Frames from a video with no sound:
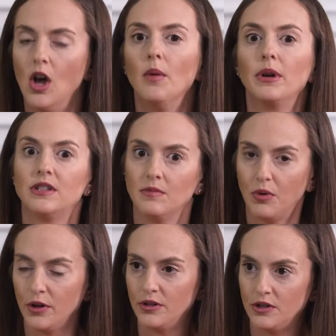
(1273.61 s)
But it's
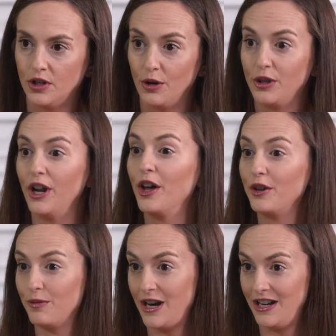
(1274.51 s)
important to note that
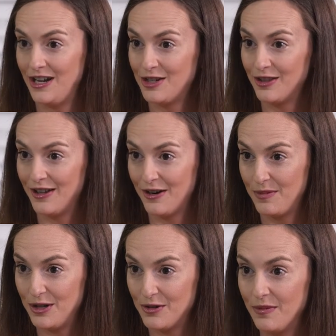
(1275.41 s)
other radiation
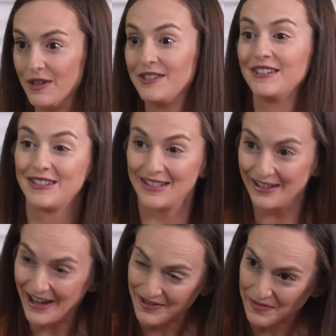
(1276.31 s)
therapy treatments
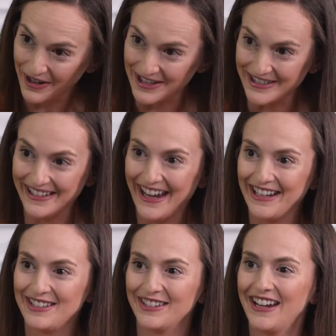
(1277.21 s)
still have a place in
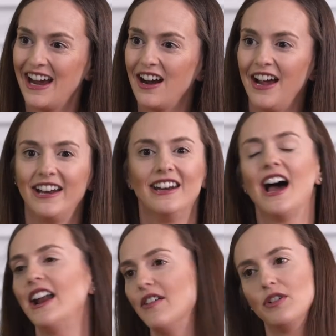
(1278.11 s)
cancer care, and
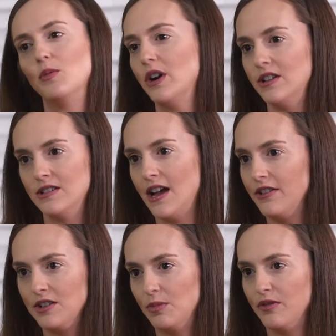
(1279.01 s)
not everyone is
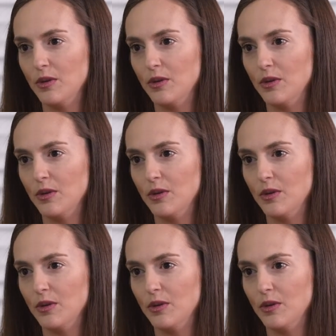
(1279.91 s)
eligible for